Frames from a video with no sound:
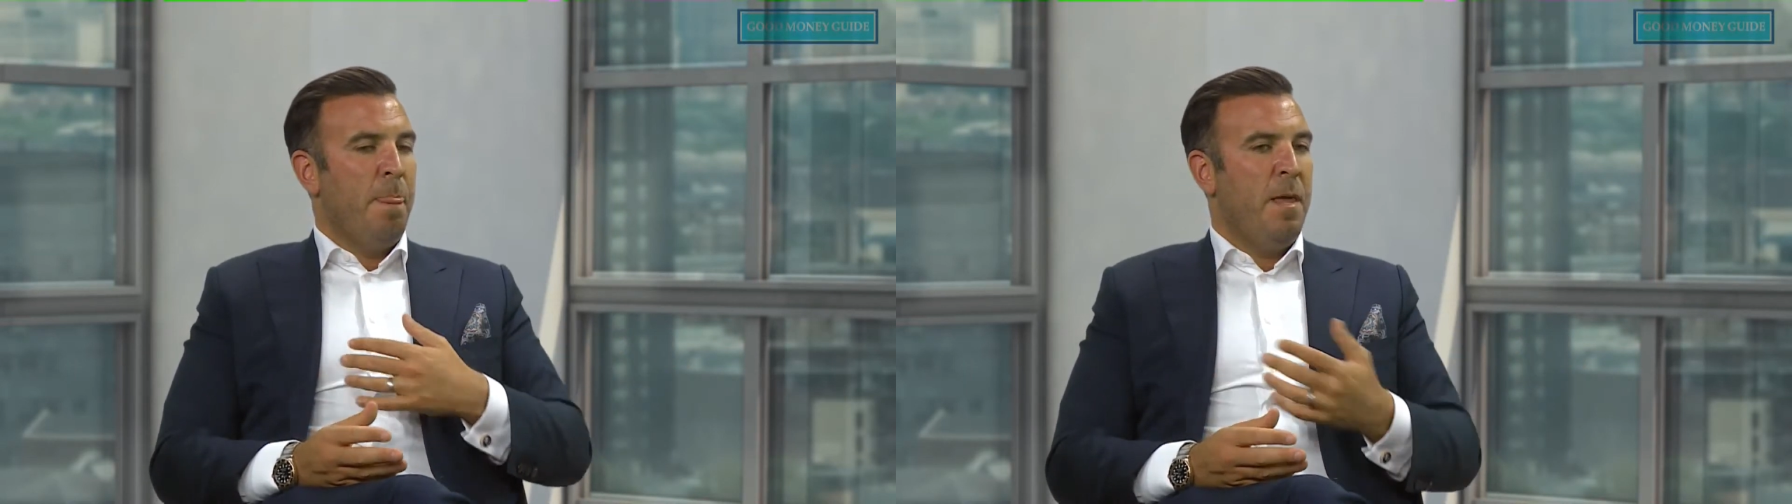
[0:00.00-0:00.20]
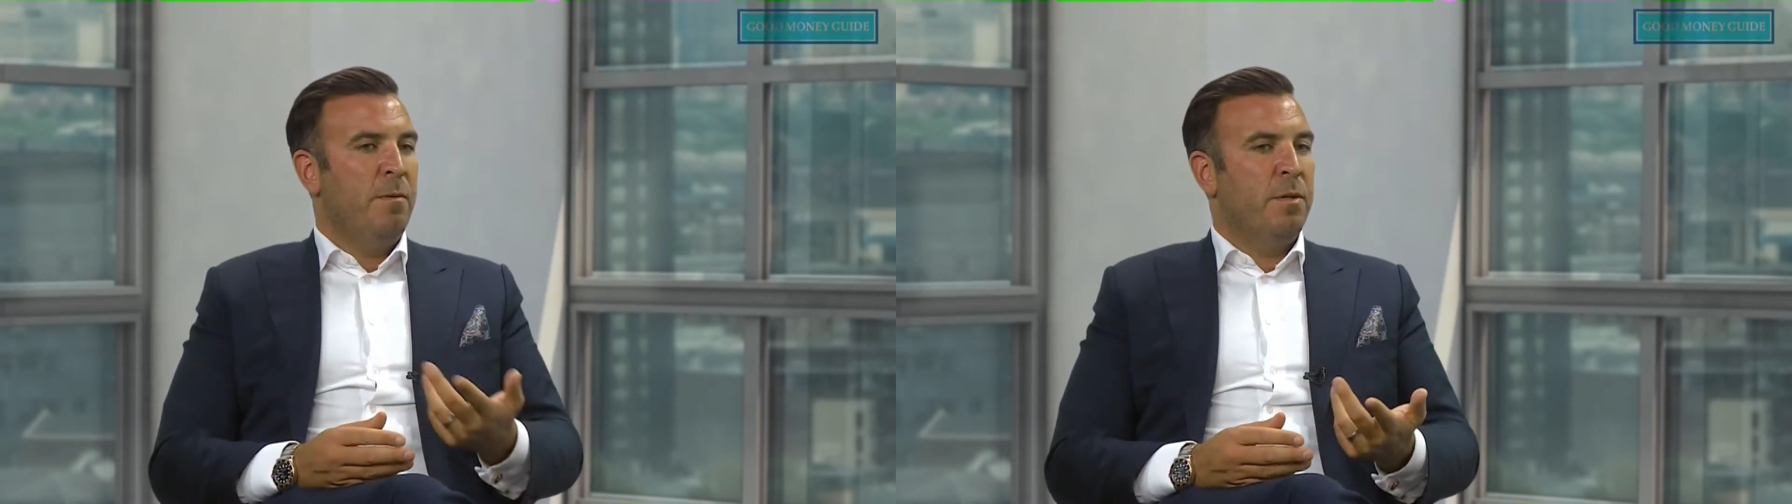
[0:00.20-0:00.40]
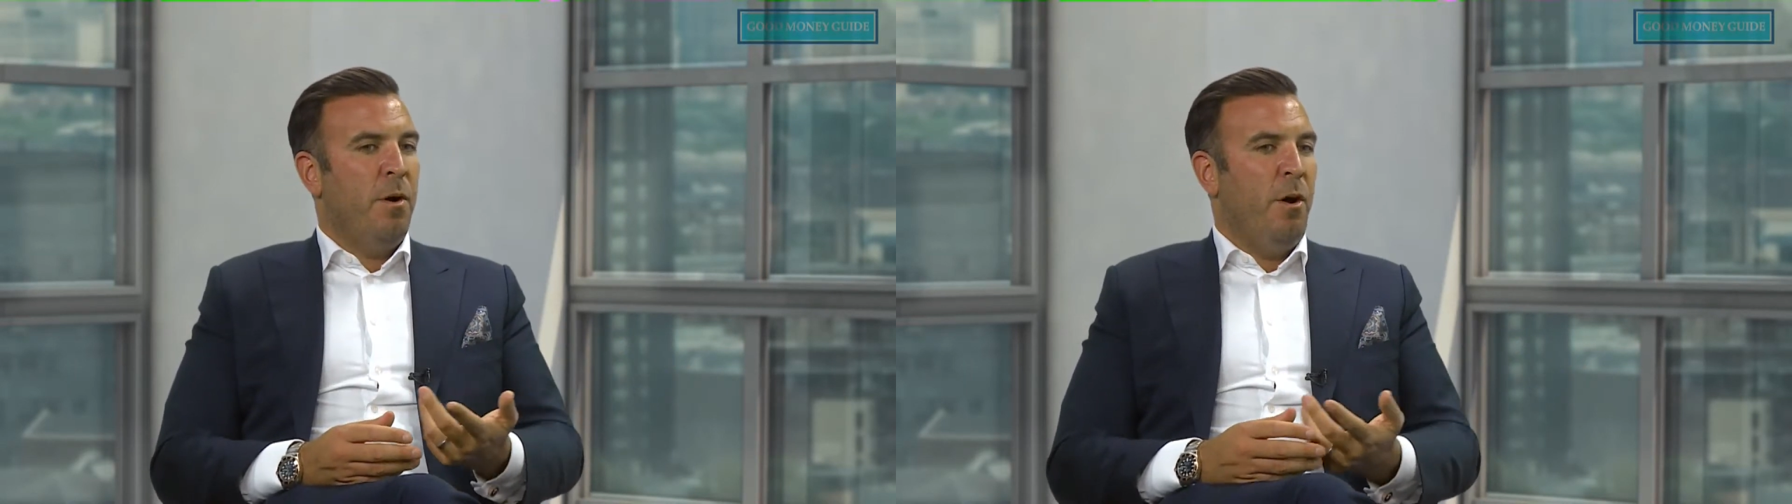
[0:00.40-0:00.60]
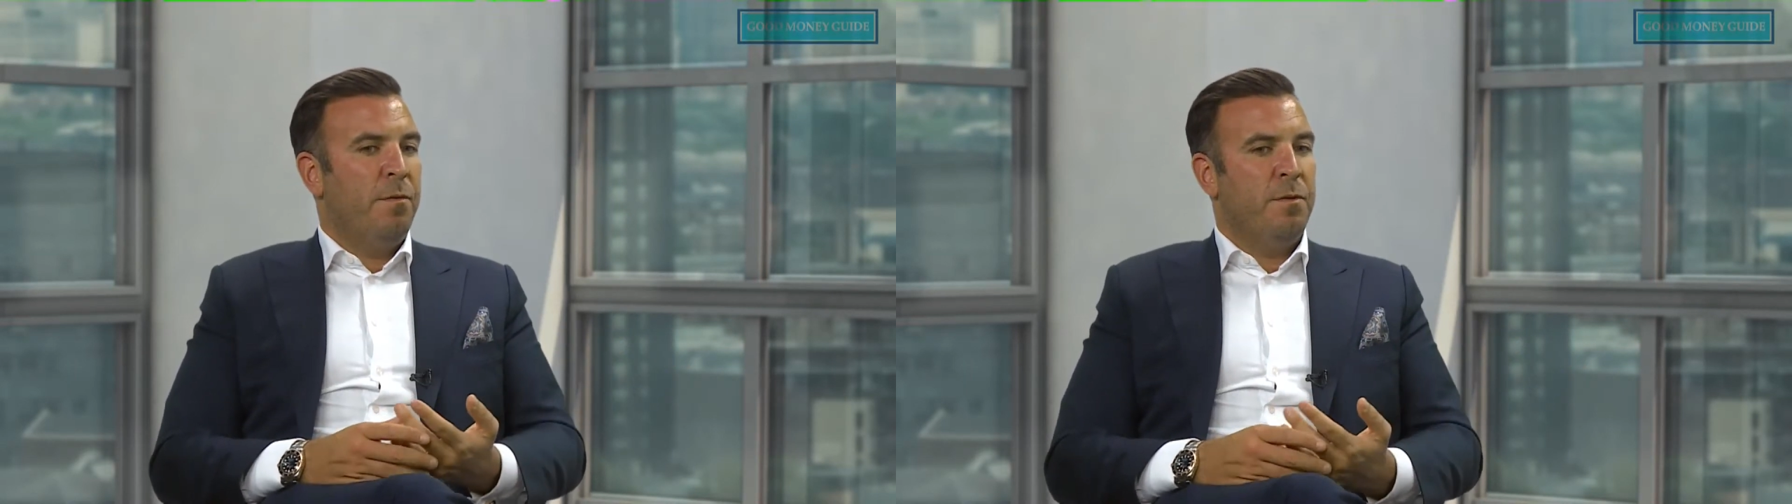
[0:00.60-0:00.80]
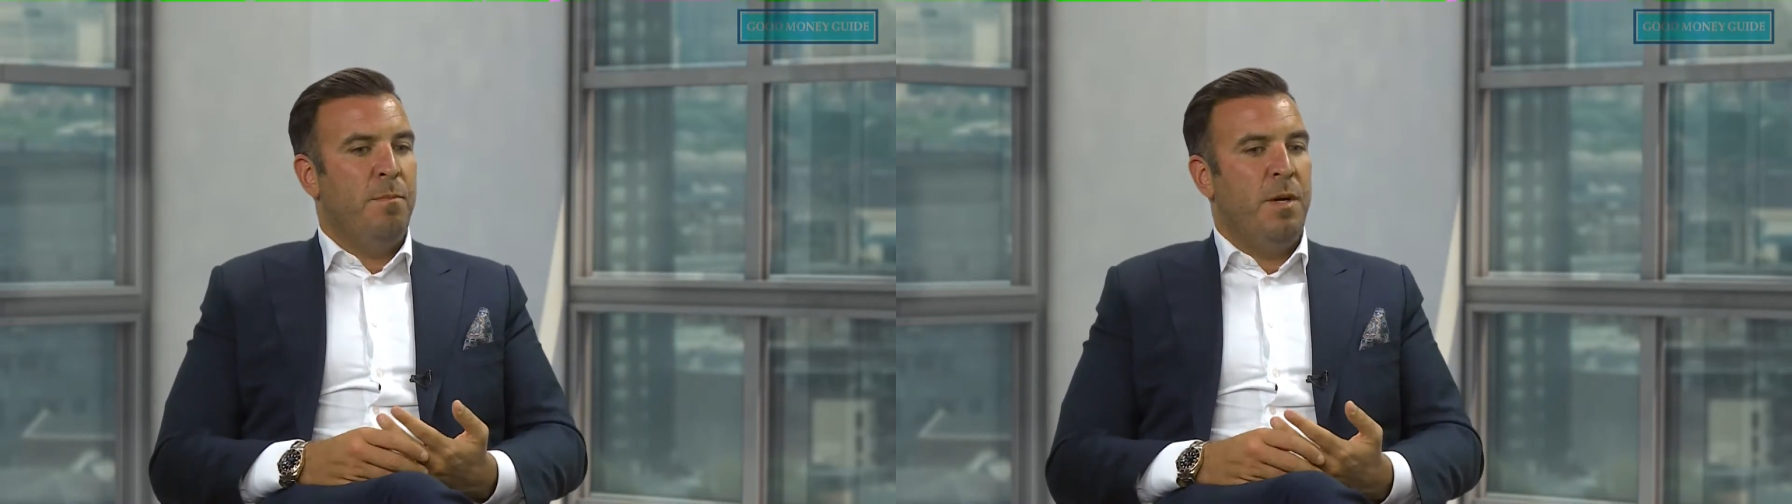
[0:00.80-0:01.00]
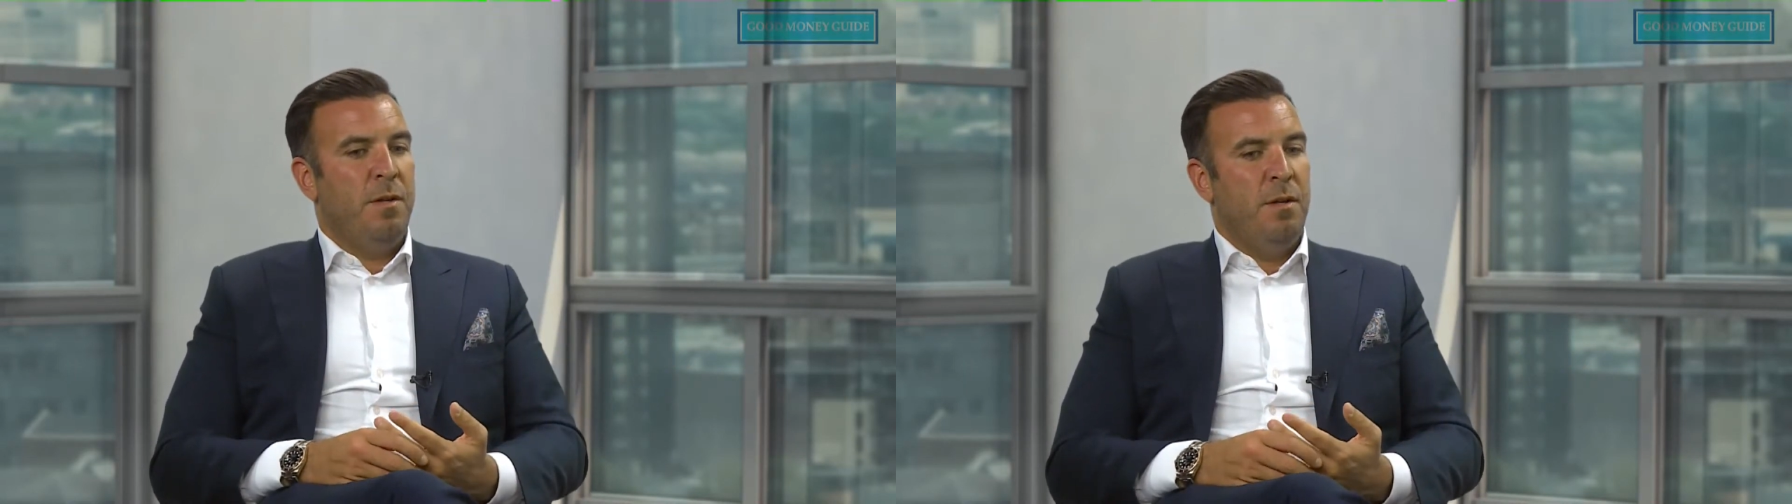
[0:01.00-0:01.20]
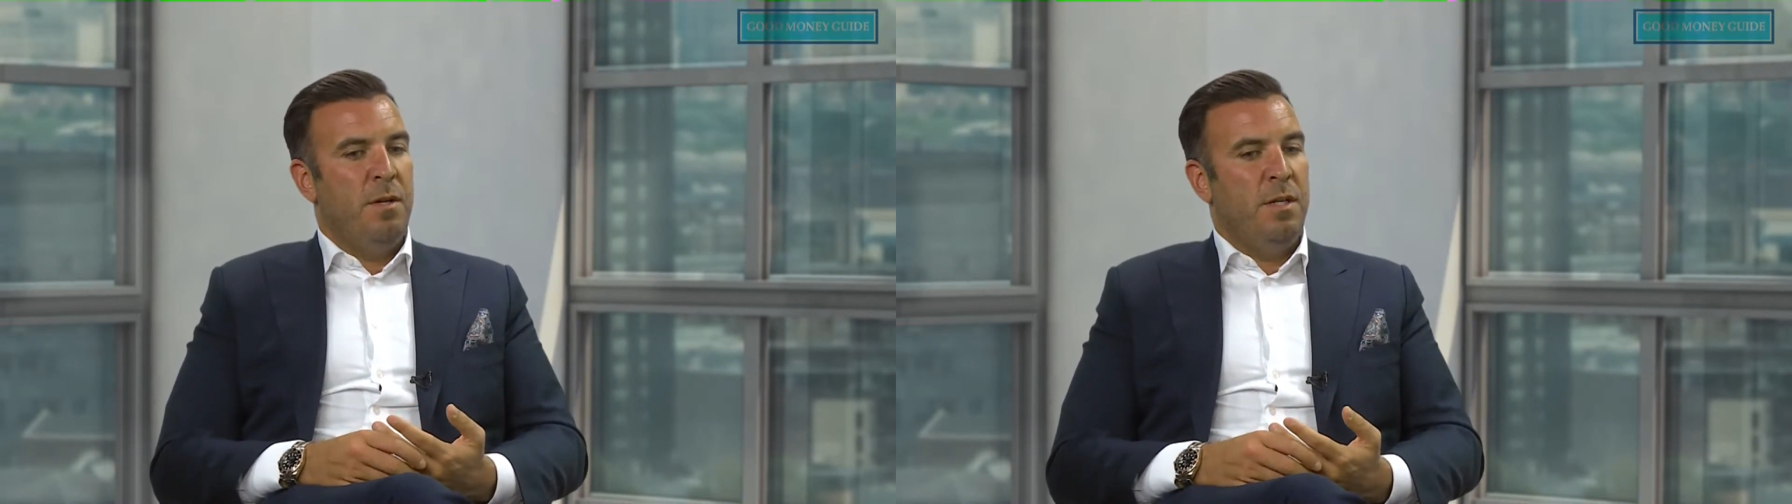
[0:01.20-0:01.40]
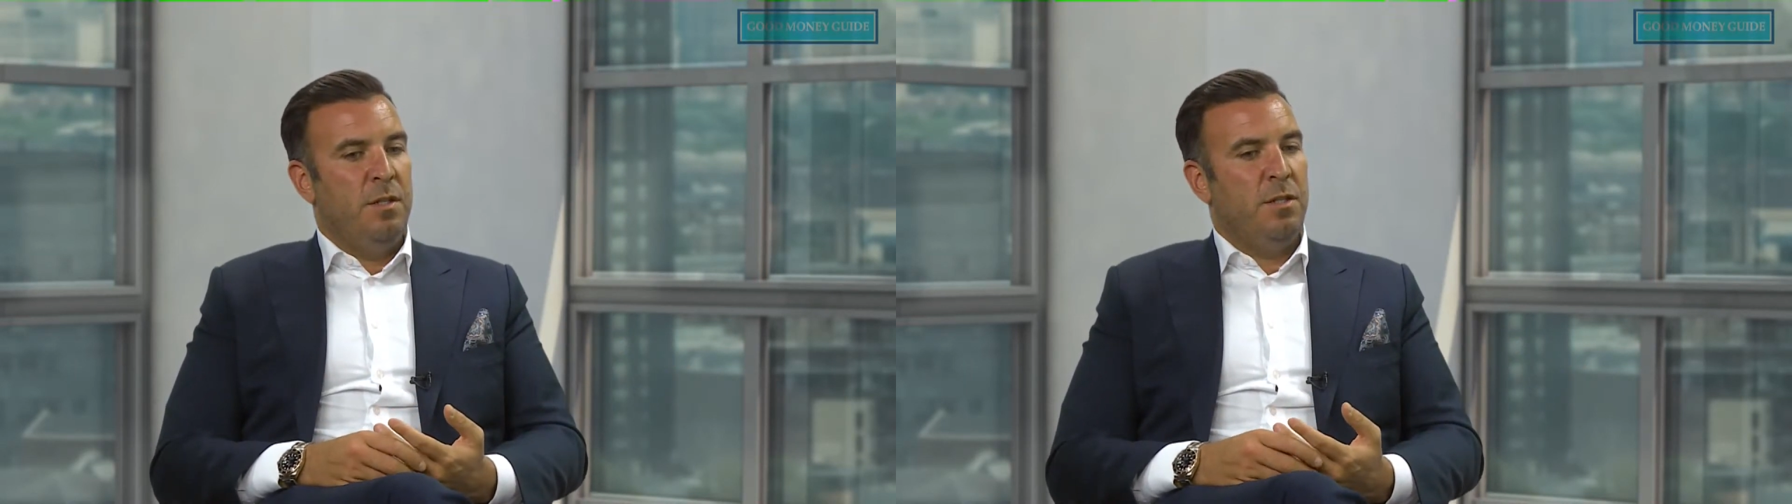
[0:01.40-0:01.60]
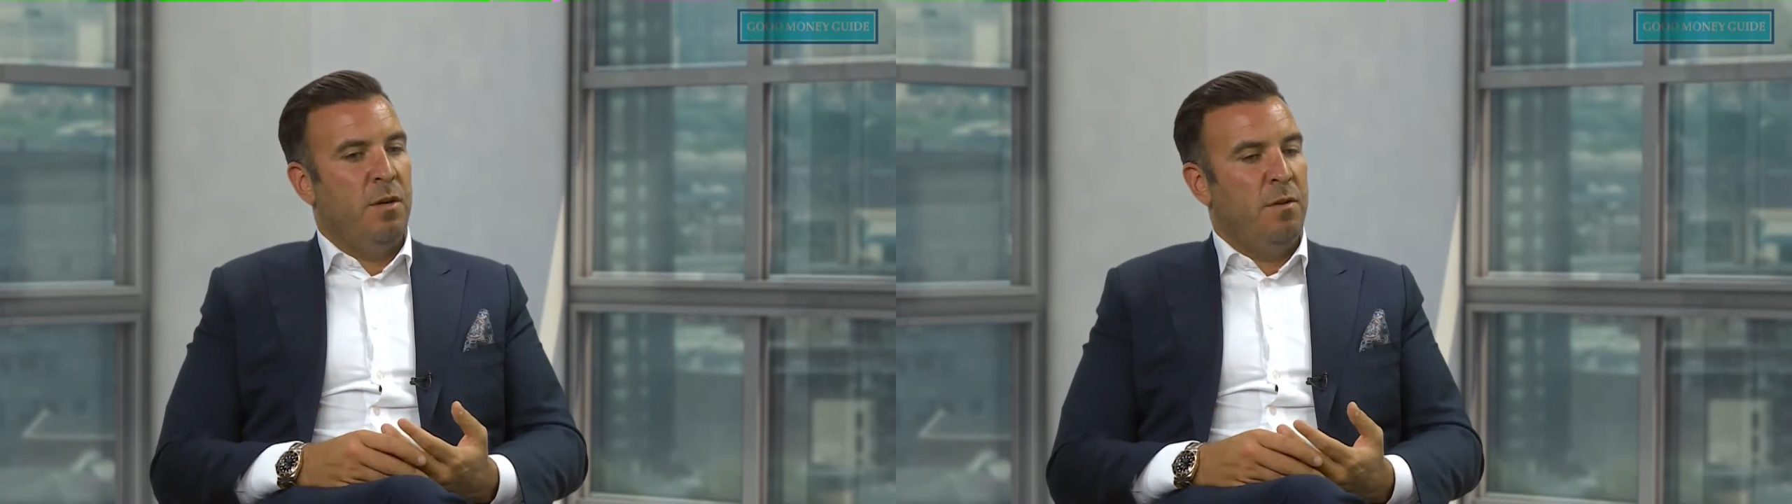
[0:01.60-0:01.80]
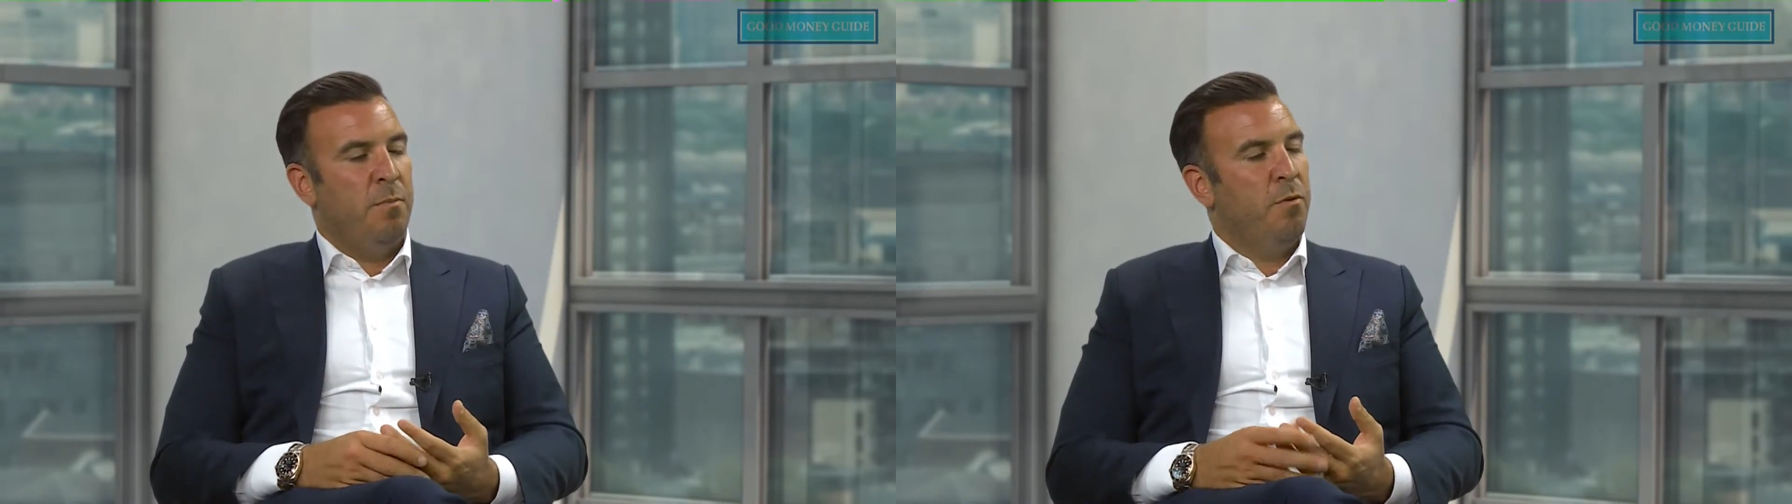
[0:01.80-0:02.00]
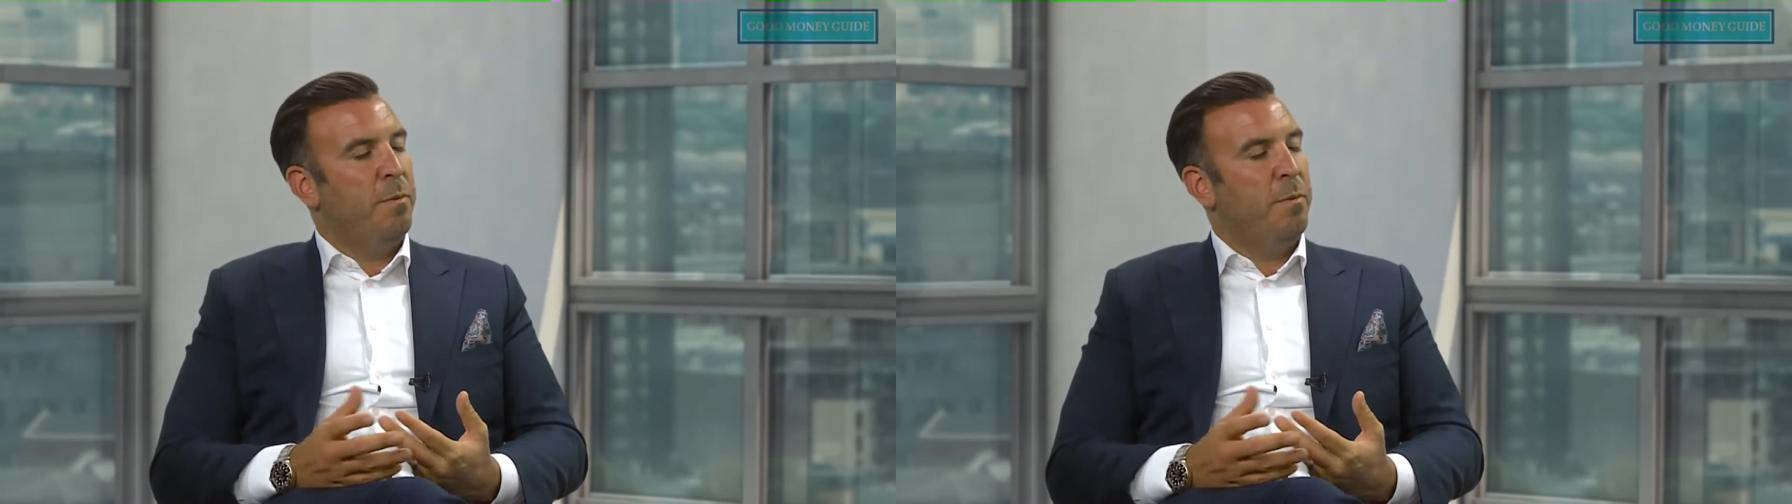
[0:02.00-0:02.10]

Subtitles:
it would quite often be that you need to show the property